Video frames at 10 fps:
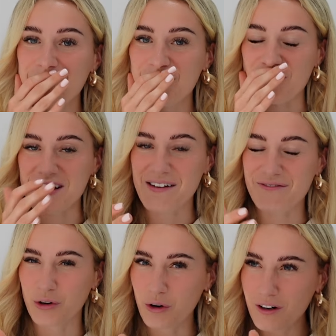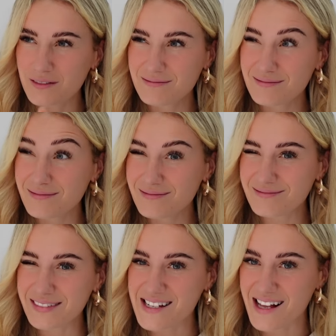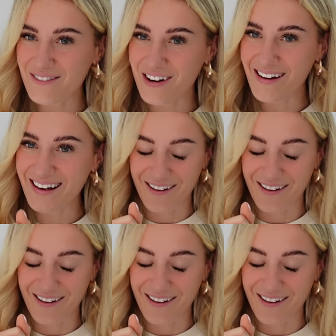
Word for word: three seventy-four? Is that right?